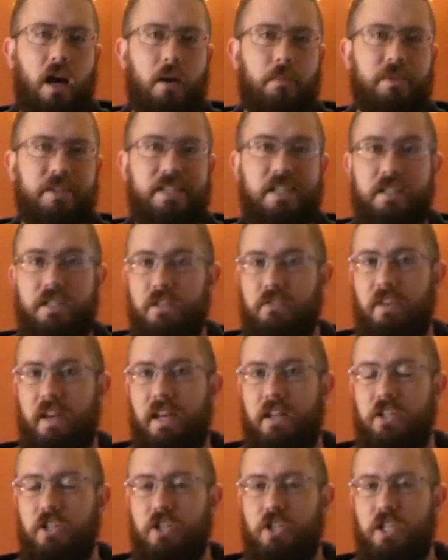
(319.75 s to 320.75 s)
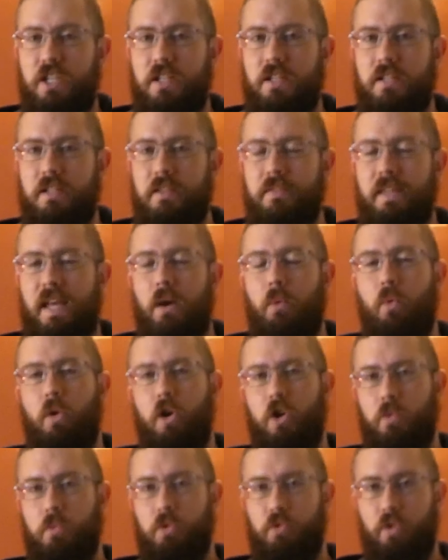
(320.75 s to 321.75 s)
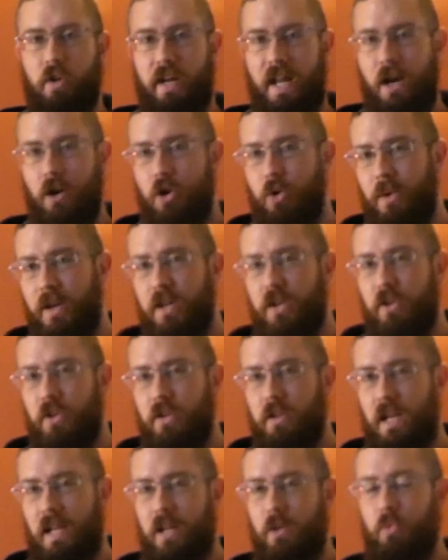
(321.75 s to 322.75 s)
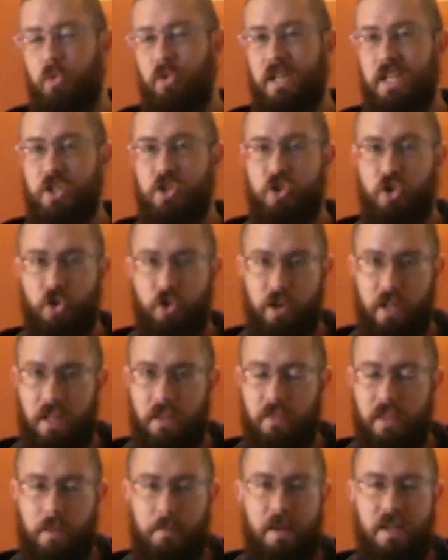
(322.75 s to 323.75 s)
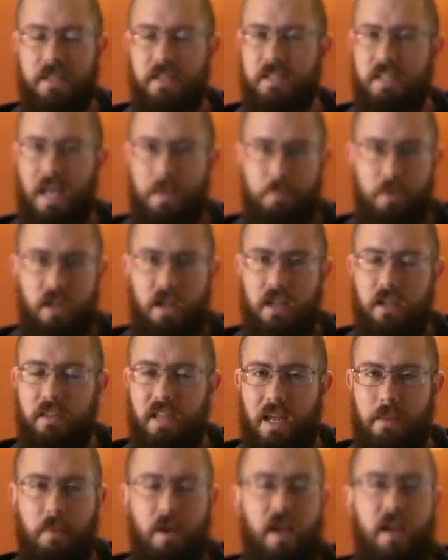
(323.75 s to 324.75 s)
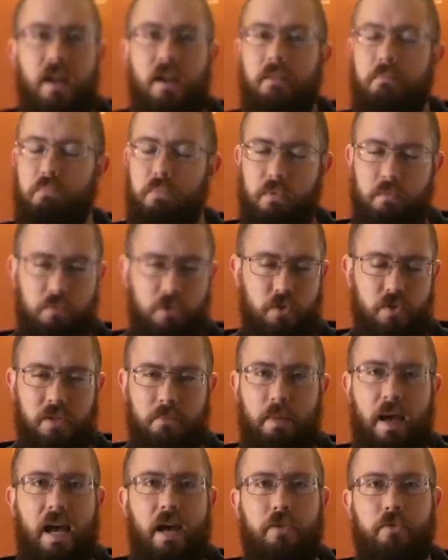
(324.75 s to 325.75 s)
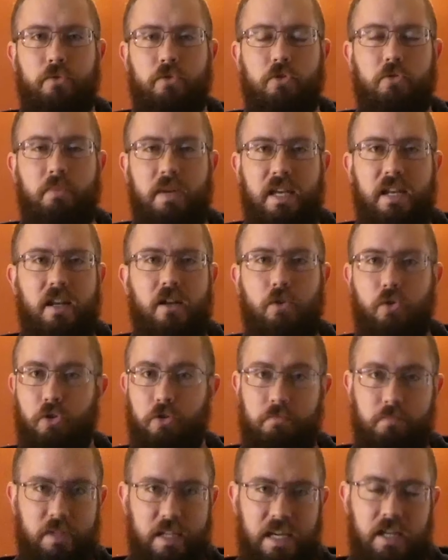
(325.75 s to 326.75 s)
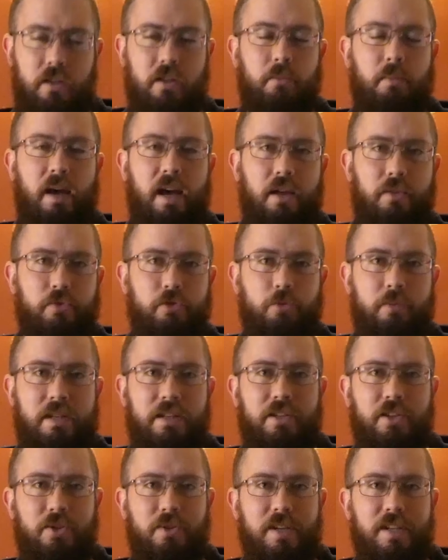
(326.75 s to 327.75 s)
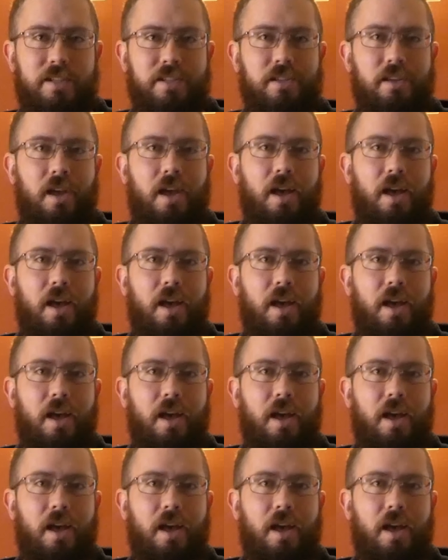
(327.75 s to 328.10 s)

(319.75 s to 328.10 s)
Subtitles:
The disadvantage is that that water will run out quicker and it will get dirty. They may step in it, they may use the bathroom in it or kick the bathroom into it,